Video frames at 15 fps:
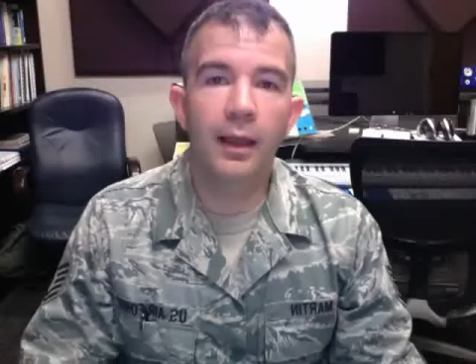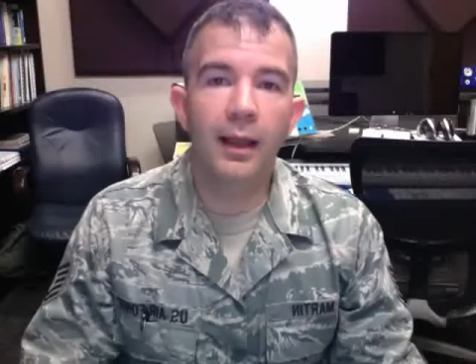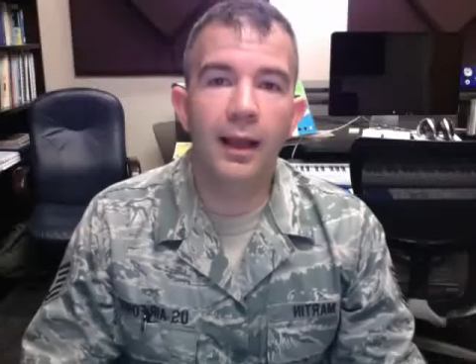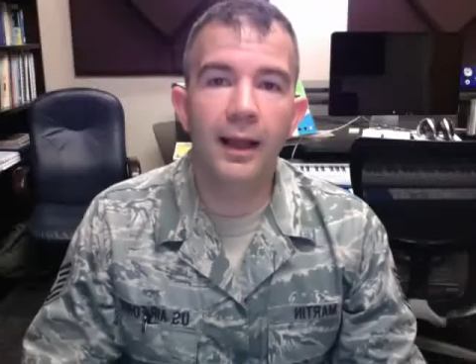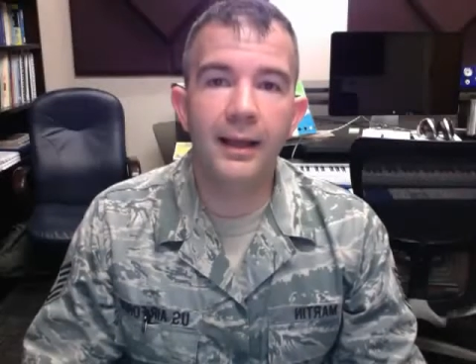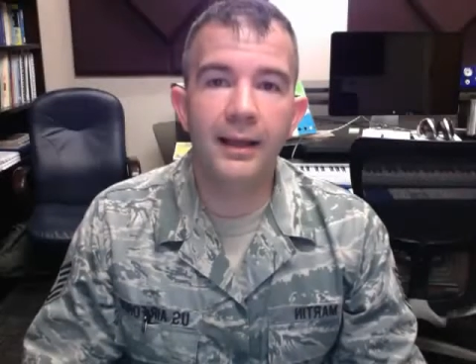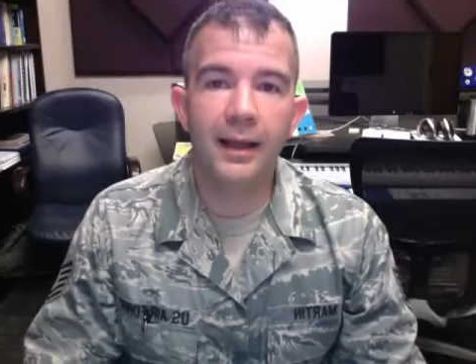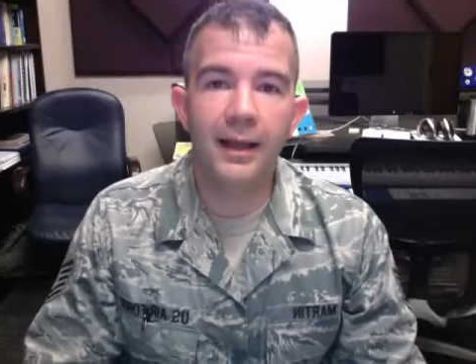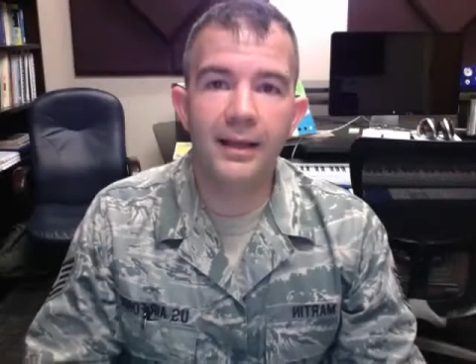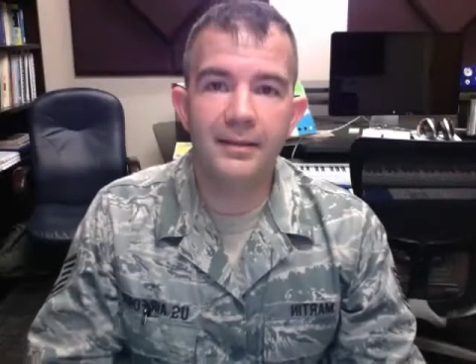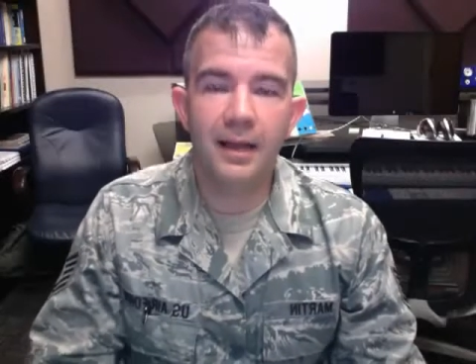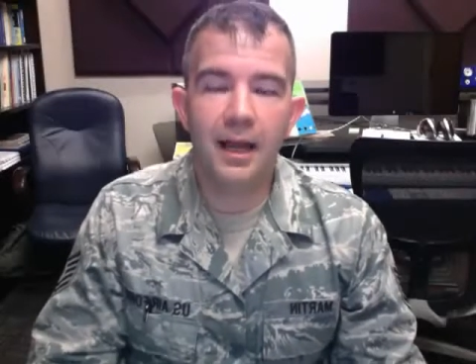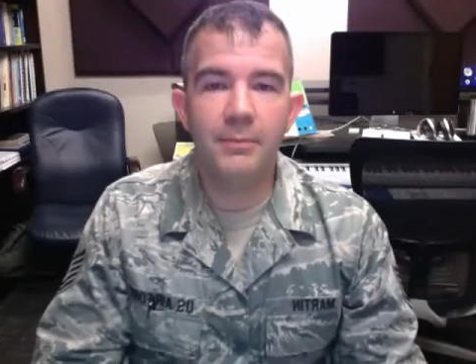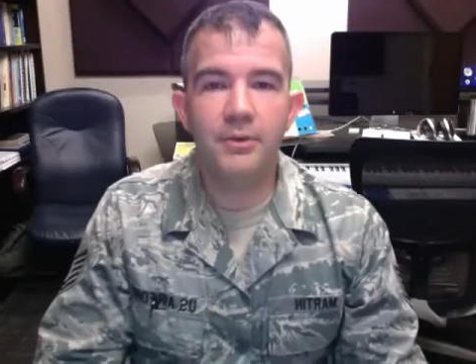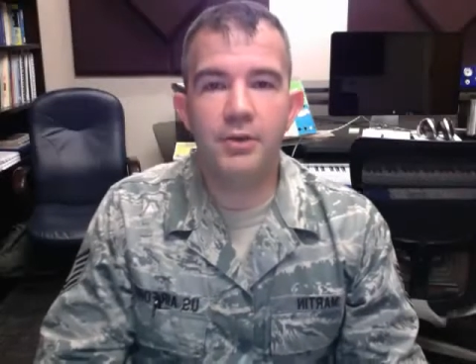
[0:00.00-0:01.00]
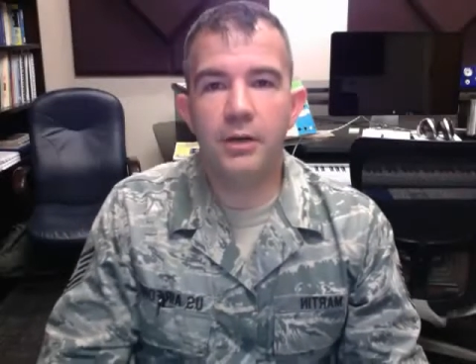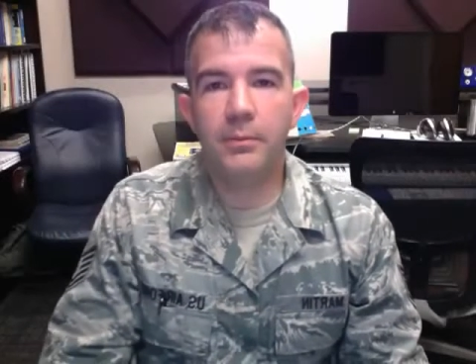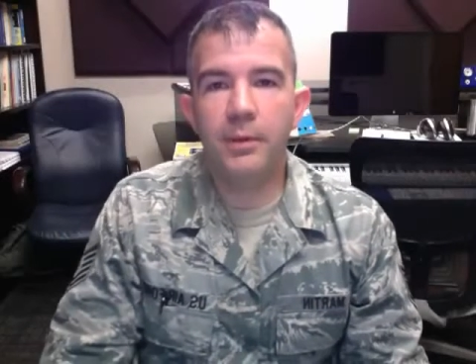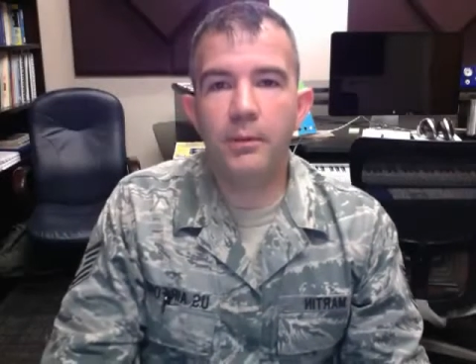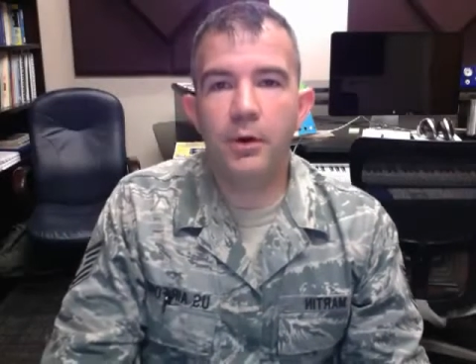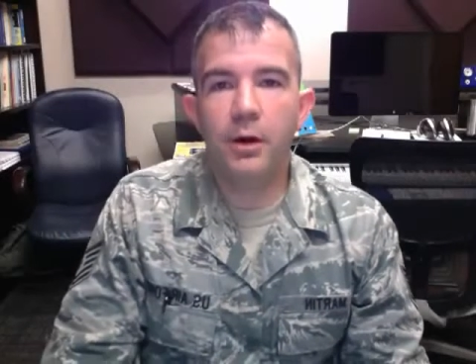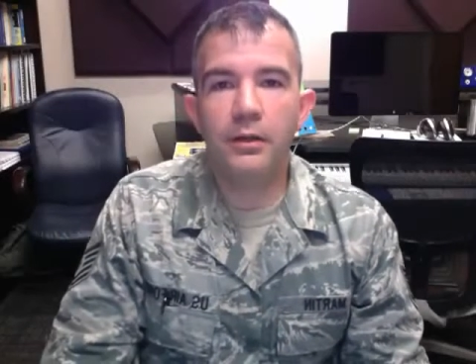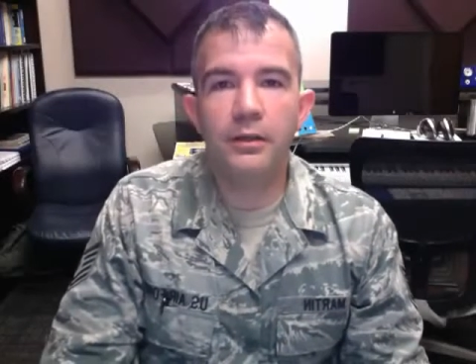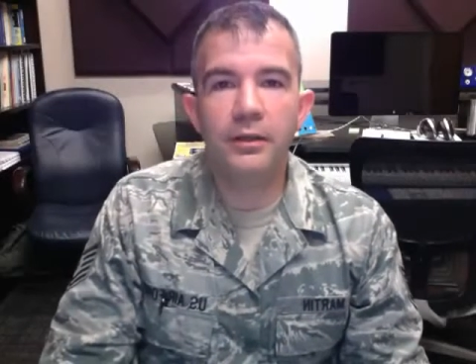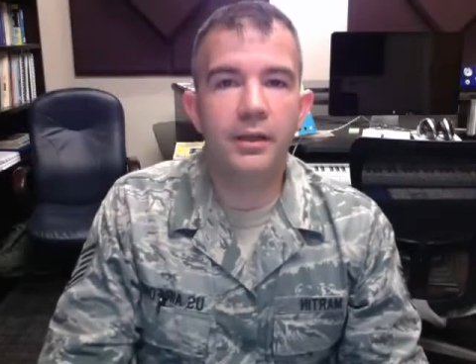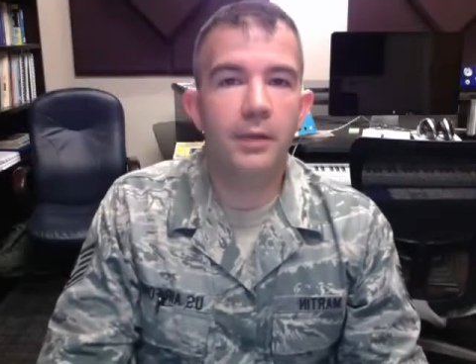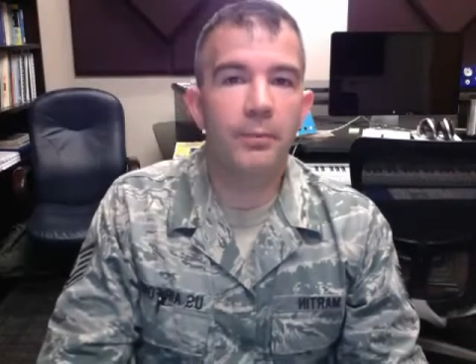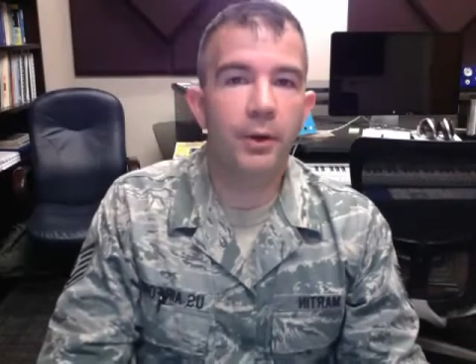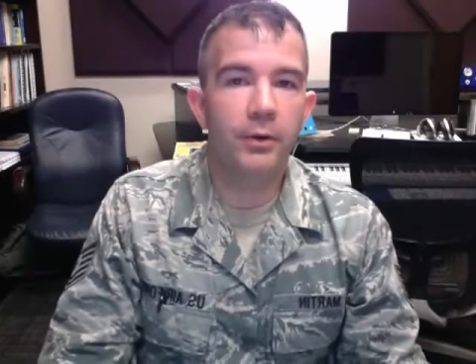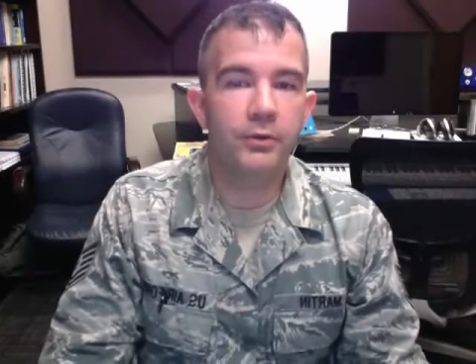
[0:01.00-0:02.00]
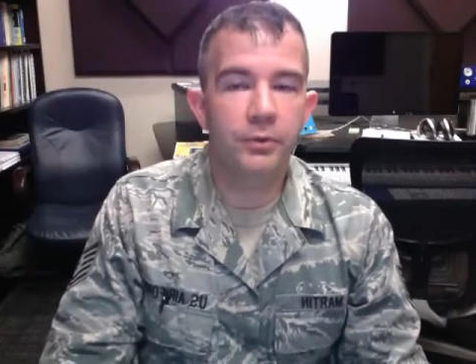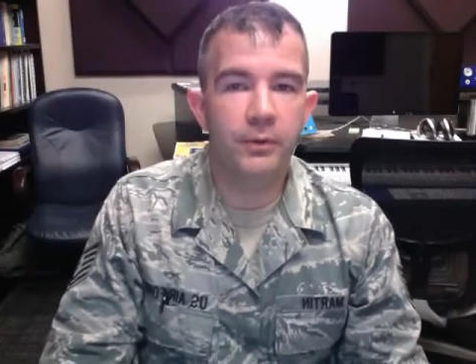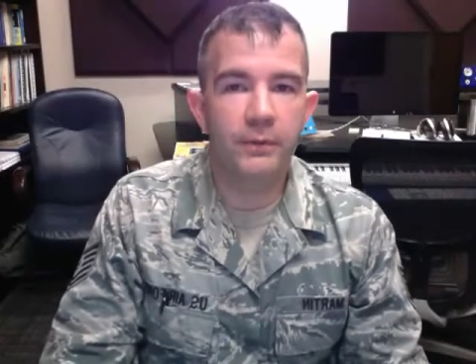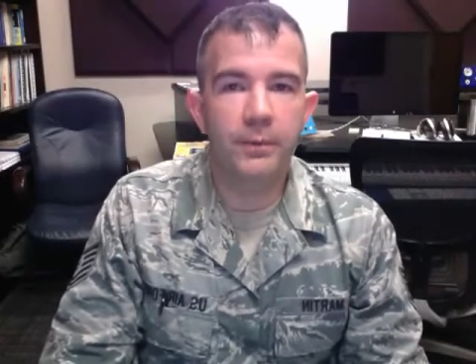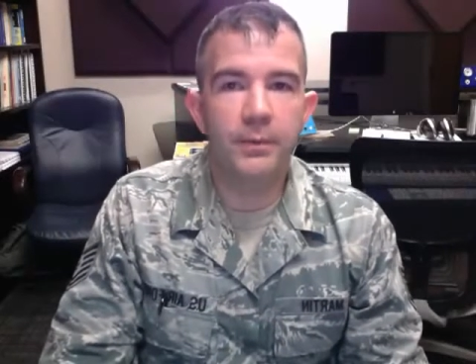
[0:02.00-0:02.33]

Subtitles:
Hi guys, I'm Jeremy Martin, the composer of